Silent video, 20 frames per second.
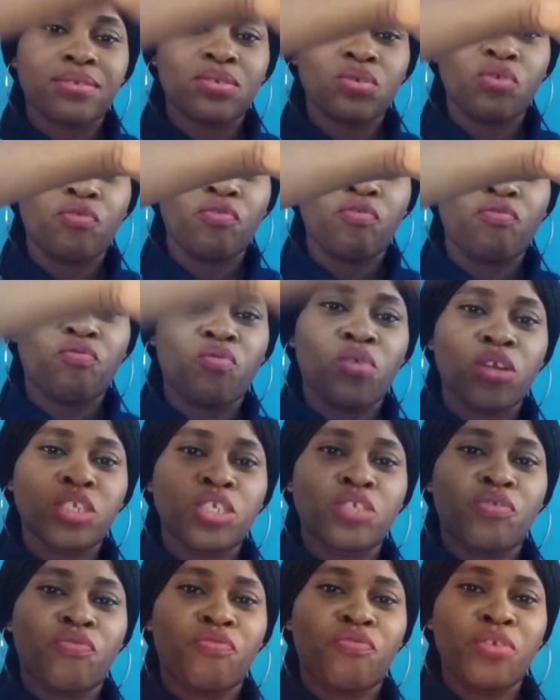So if you've
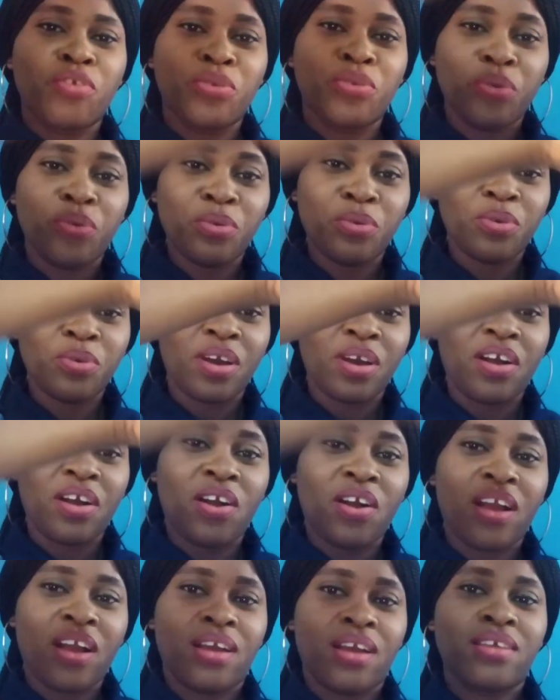watched the video,
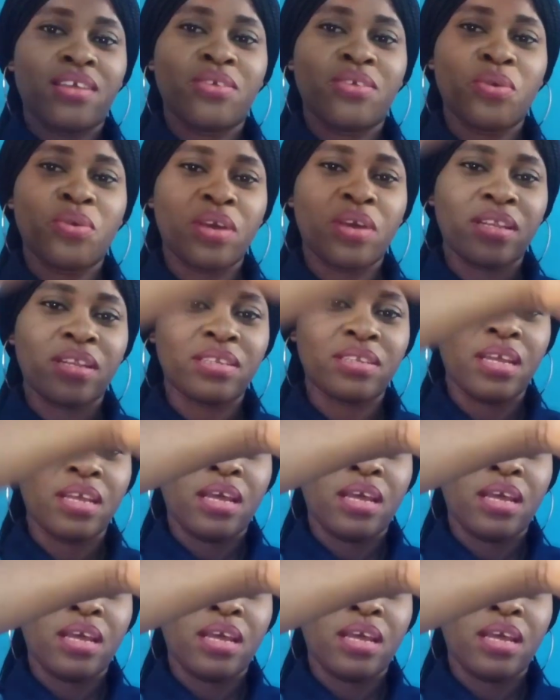you can